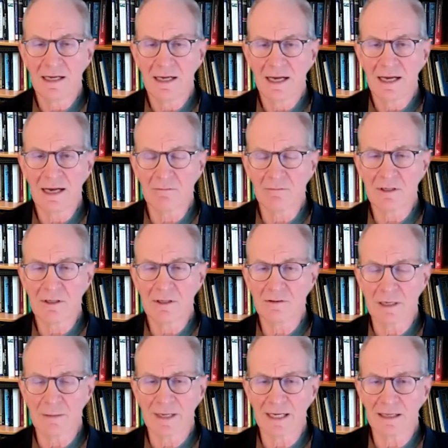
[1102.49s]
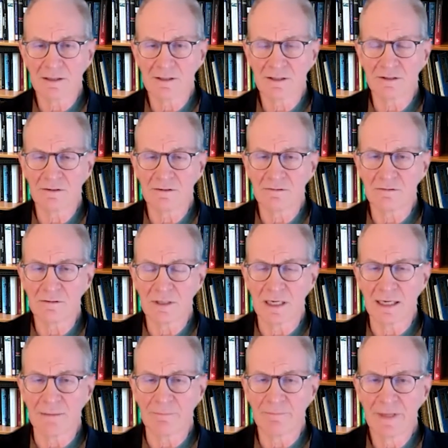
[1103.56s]
how can we use ML to
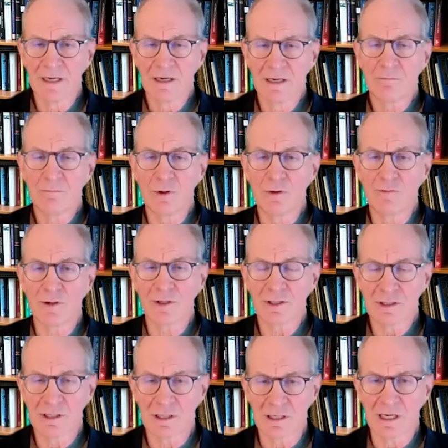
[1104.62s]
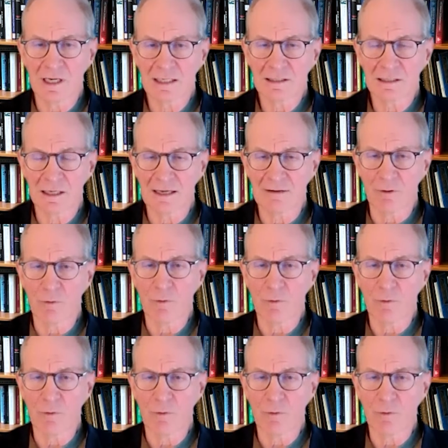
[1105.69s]
move us to the next level?